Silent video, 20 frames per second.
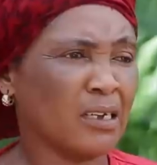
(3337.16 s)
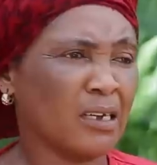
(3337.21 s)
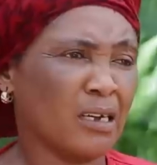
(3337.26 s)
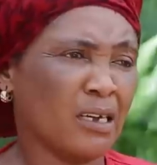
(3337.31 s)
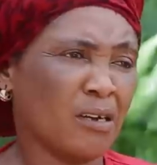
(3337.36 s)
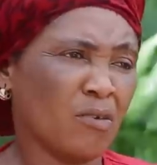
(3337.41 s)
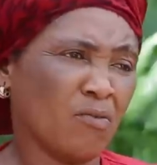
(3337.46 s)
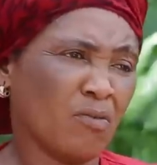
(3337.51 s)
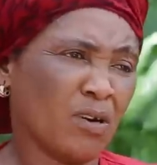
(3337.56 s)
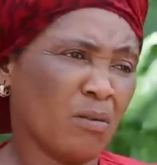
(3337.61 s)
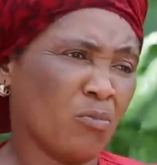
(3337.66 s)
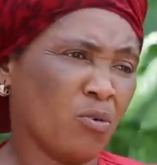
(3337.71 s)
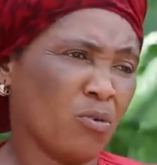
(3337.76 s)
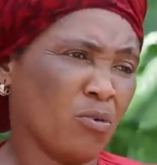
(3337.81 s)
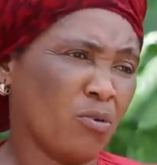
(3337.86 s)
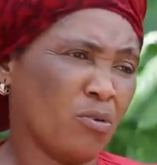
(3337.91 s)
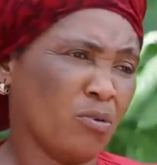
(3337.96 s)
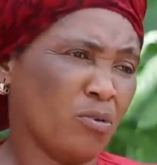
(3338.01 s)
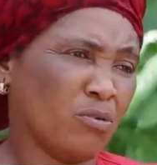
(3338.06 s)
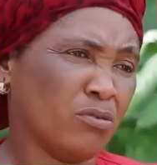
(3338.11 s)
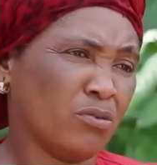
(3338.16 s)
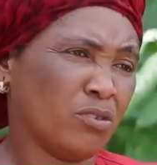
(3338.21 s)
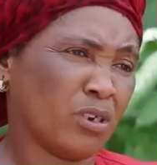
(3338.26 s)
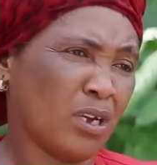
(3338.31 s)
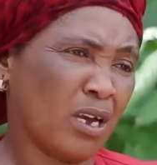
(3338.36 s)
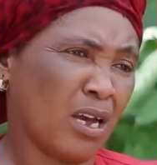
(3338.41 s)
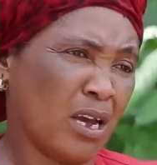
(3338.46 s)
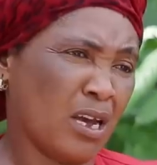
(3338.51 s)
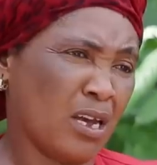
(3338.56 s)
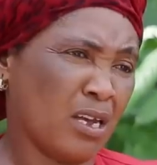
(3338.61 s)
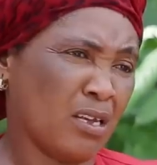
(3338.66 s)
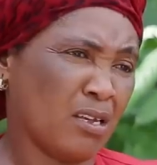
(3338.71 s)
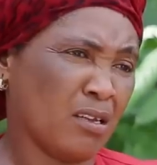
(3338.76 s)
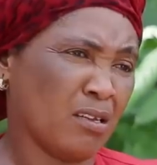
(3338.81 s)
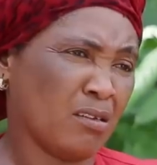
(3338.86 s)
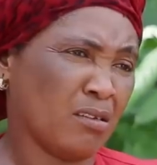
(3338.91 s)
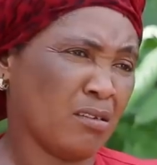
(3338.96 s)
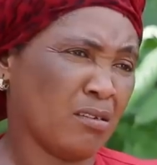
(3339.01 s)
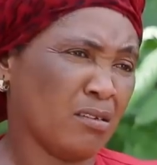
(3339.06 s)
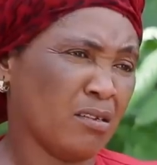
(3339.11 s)
Eh, Mamo, Chai.
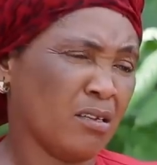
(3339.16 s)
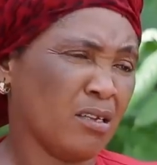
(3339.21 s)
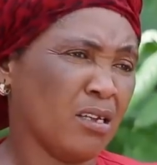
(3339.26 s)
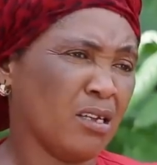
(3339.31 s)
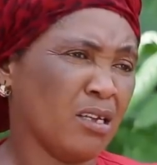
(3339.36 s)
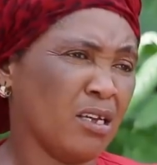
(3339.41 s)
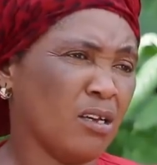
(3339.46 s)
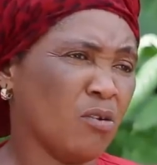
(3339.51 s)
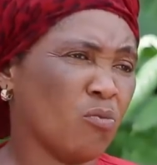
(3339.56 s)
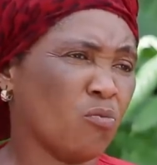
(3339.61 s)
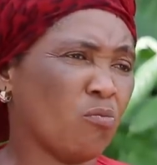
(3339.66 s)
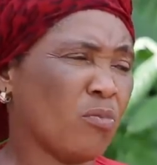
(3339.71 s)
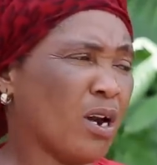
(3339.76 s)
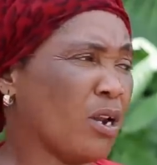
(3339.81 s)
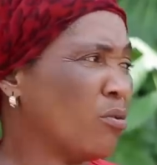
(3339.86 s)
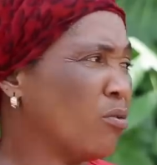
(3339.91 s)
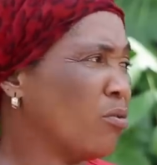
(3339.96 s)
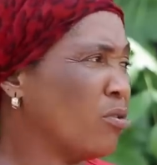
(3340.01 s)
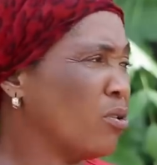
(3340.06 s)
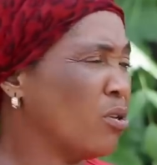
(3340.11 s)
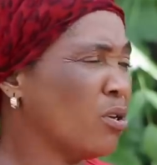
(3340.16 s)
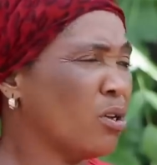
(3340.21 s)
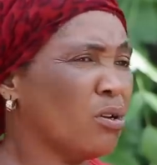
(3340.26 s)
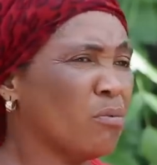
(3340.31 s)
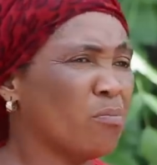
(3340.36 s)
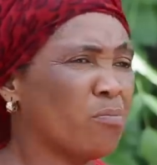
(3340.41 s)
Mbano,